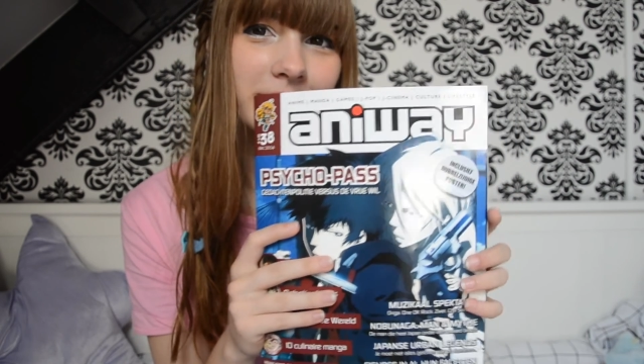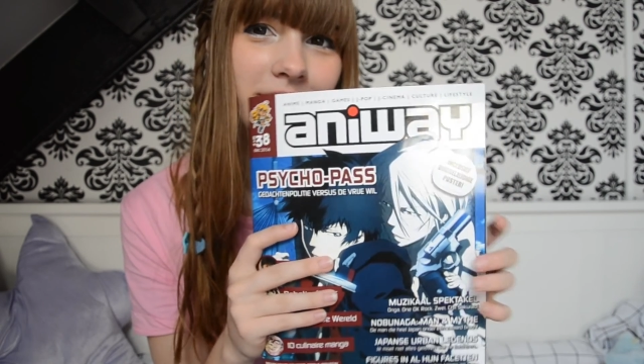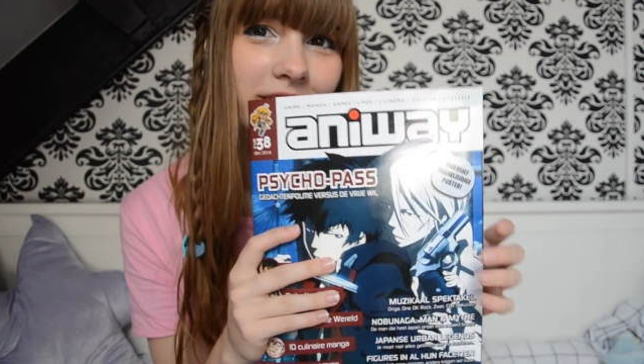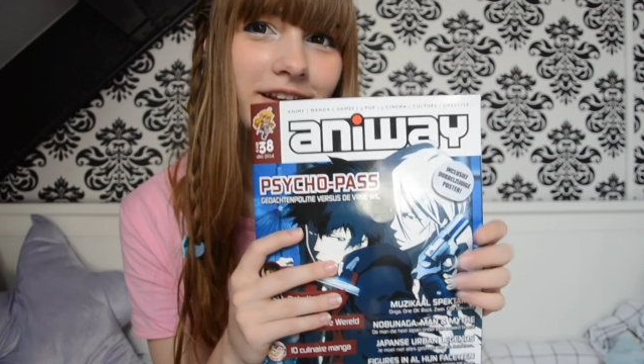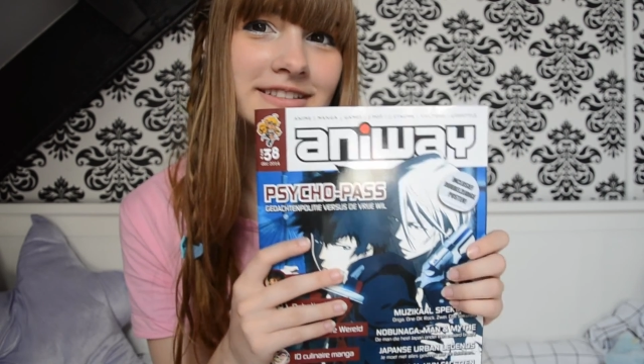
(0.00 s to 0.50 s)

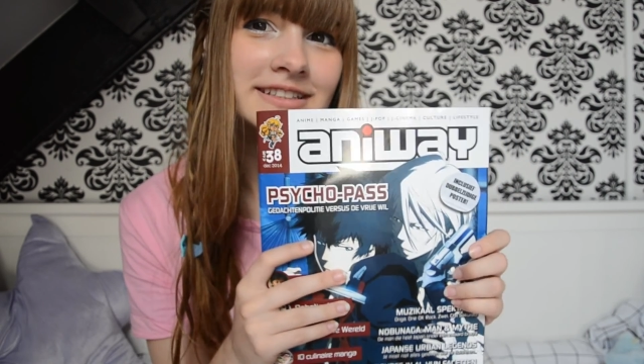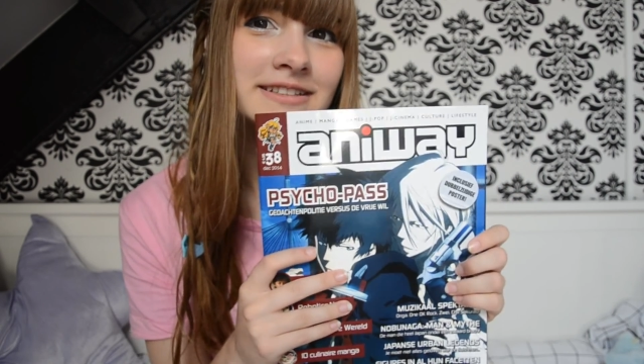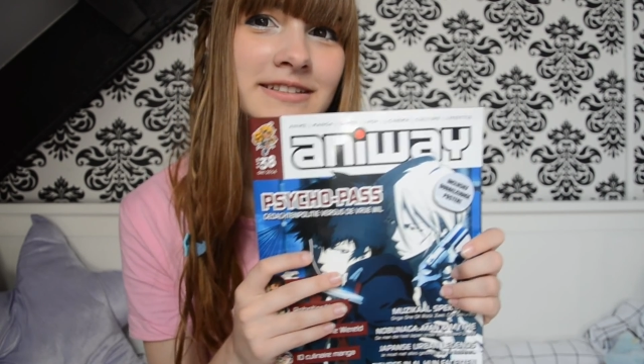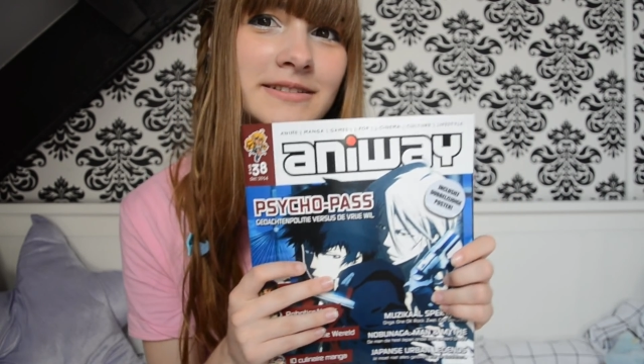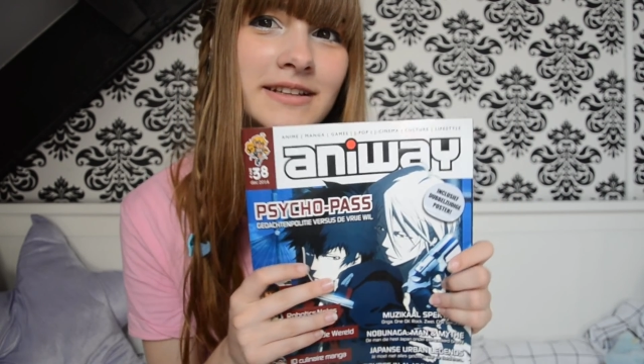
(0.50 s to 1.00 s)
closet,
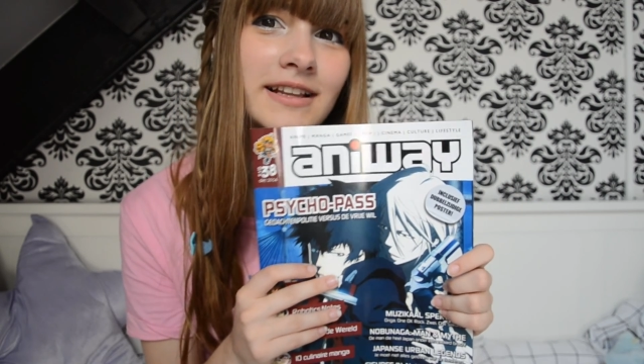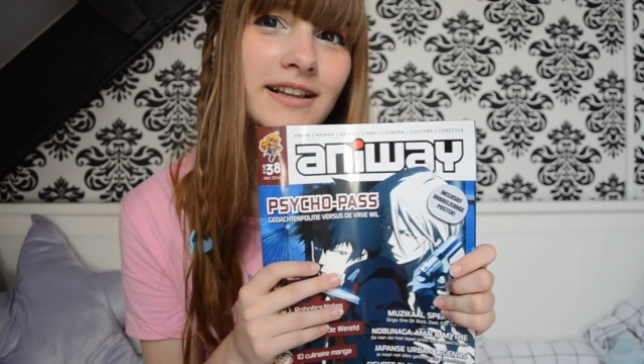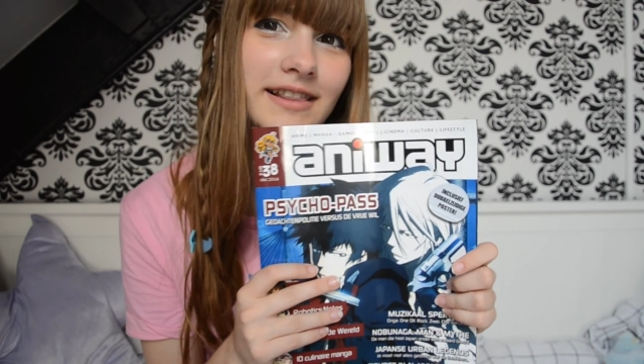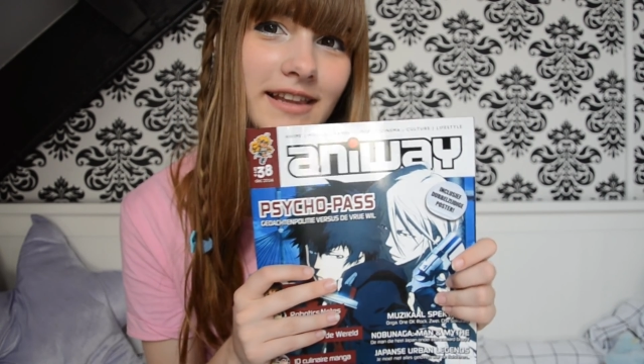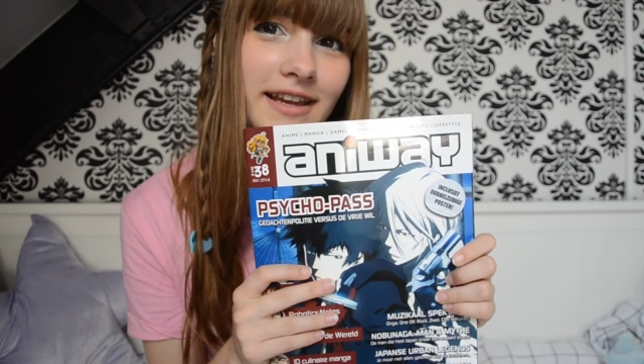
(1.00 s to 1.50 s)

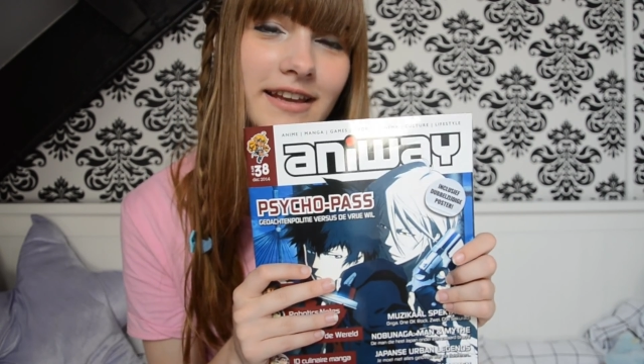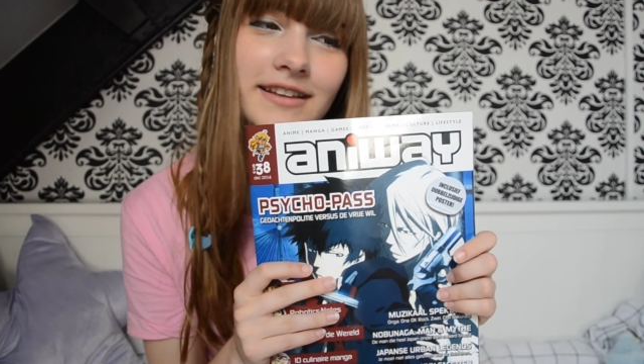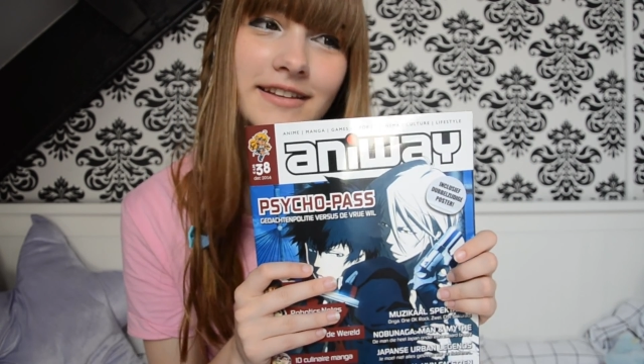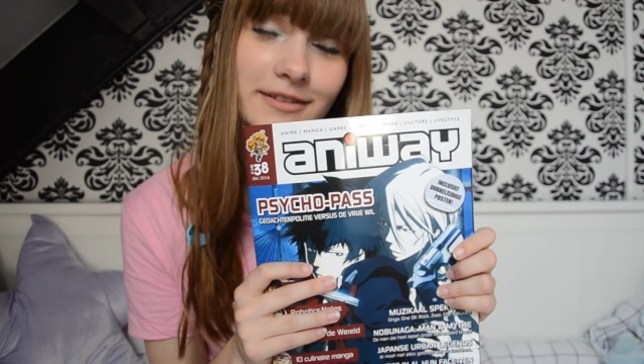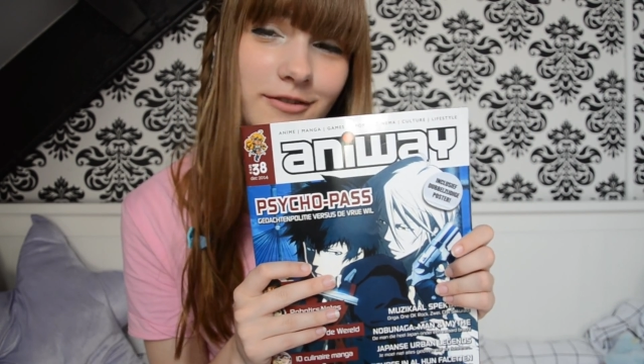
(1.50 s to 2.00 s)
like
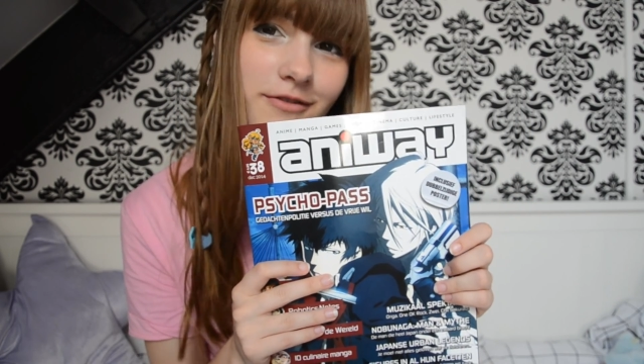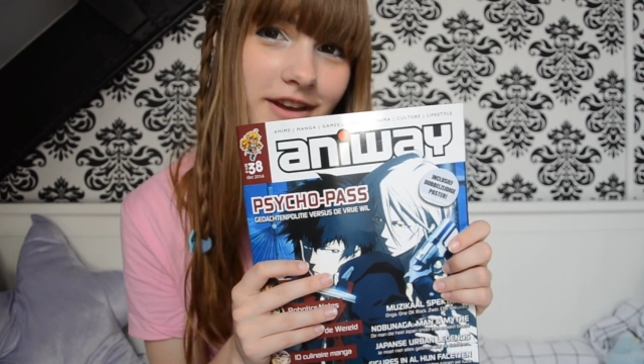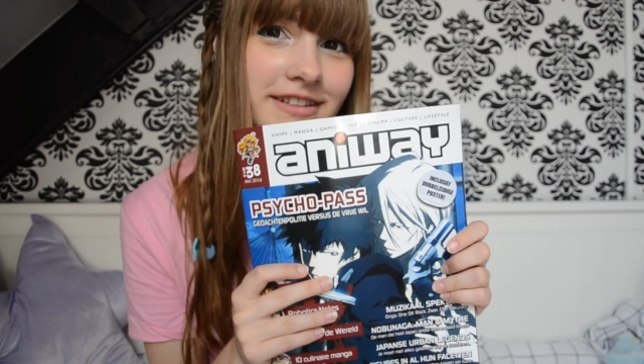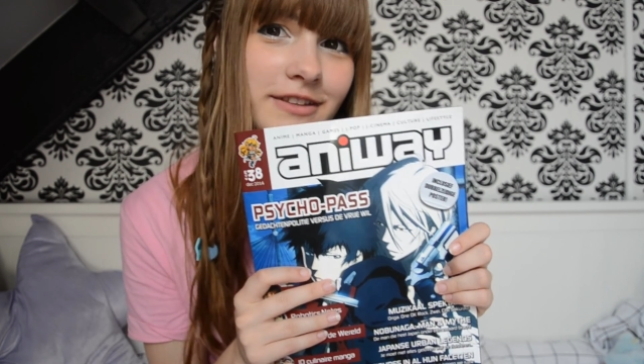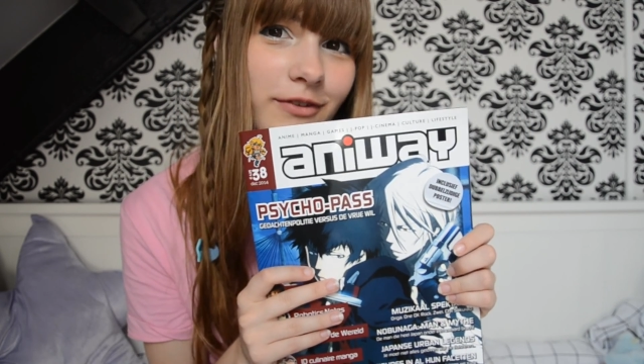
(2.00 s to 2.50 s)
the
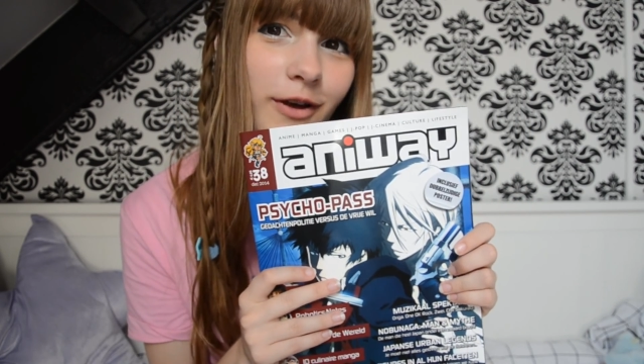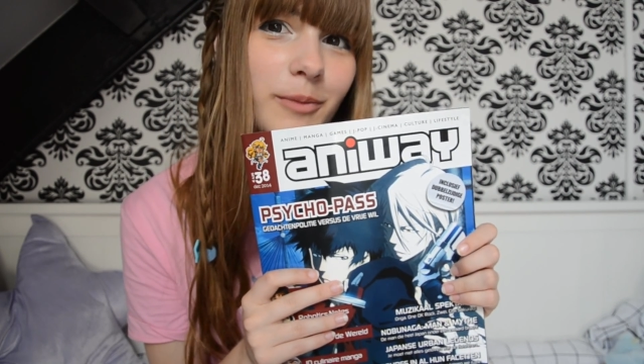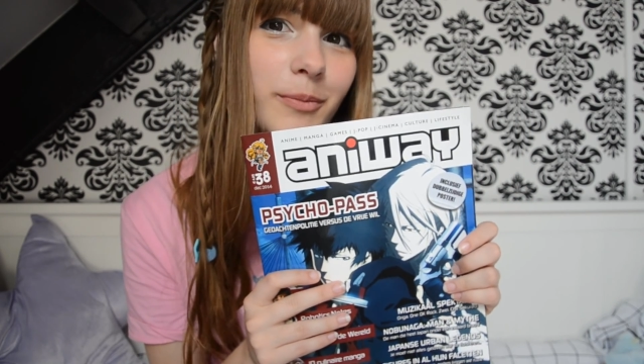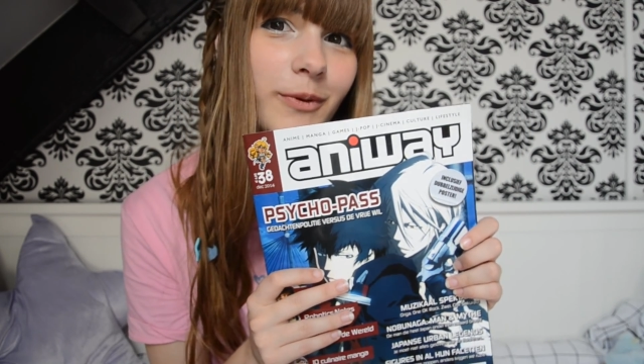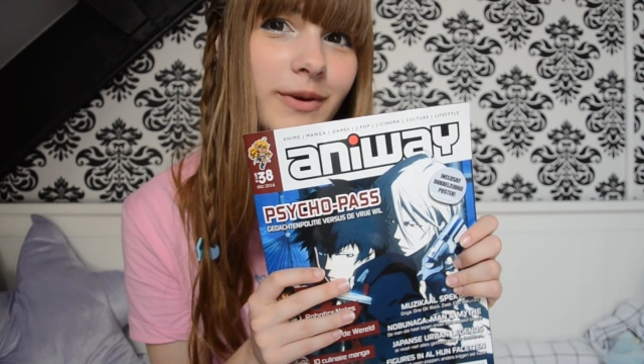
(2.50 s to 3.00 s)
rest of all the
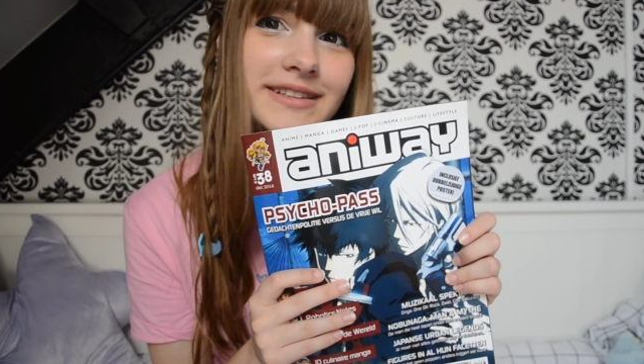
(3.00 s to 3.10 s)
books.